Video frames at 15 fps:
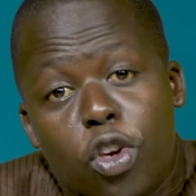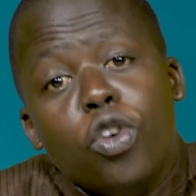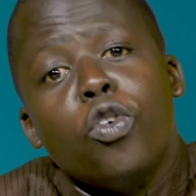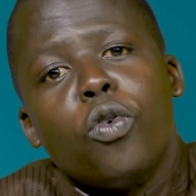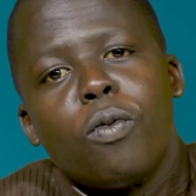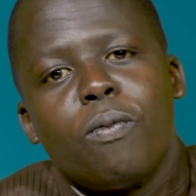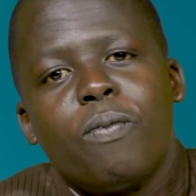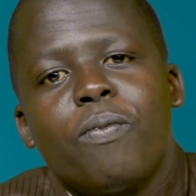
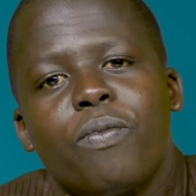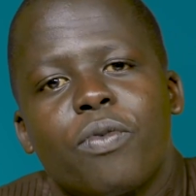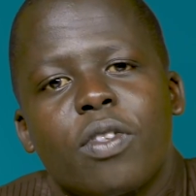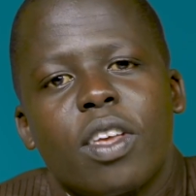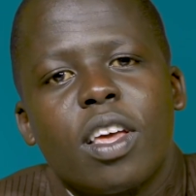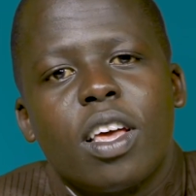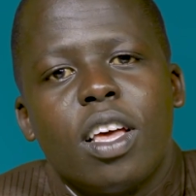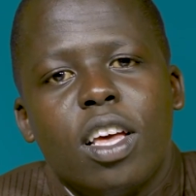you
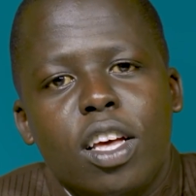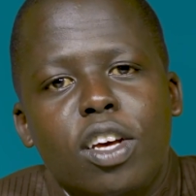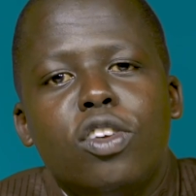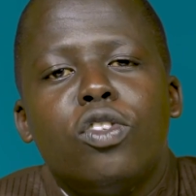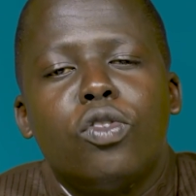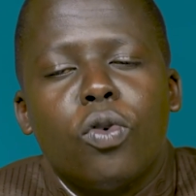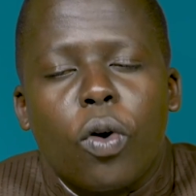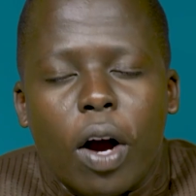
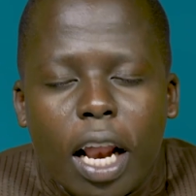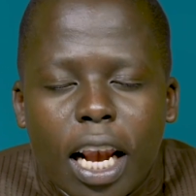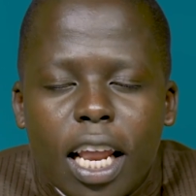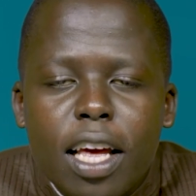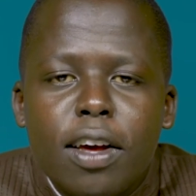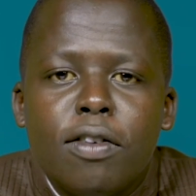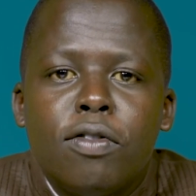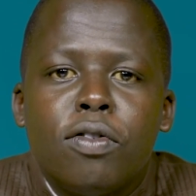is to
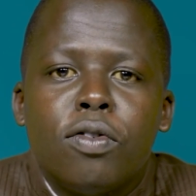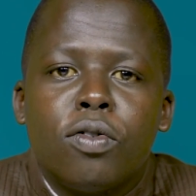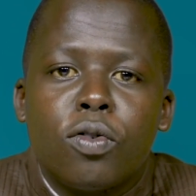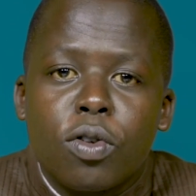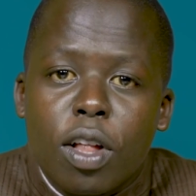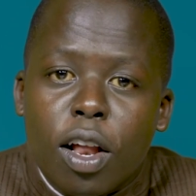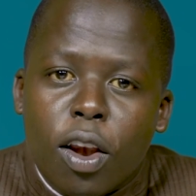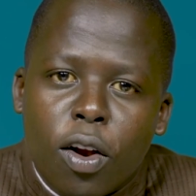cleave
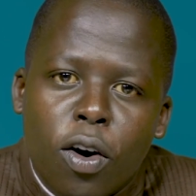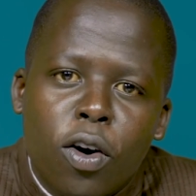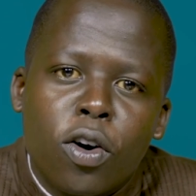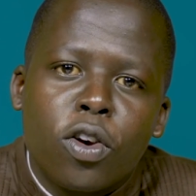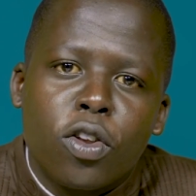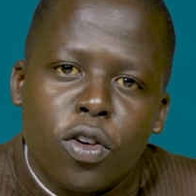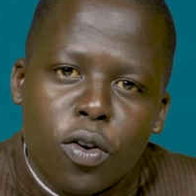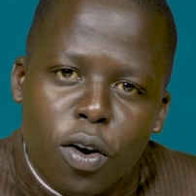to the
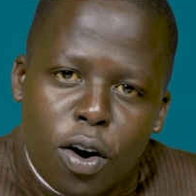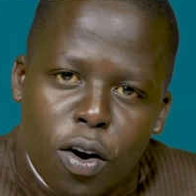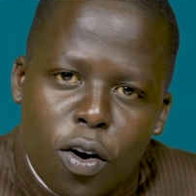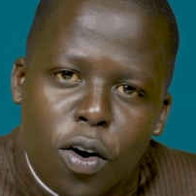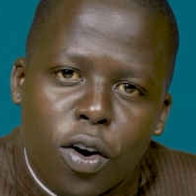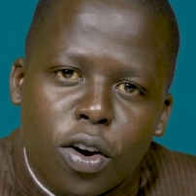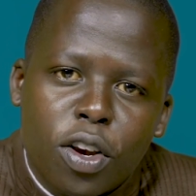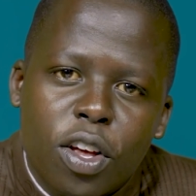Lord your
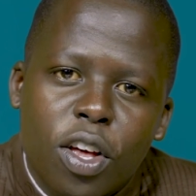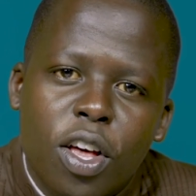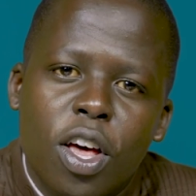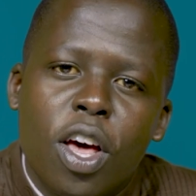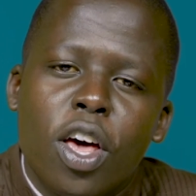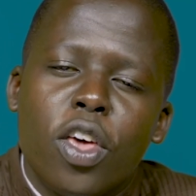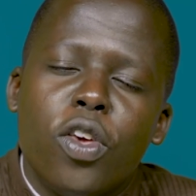God. Amen.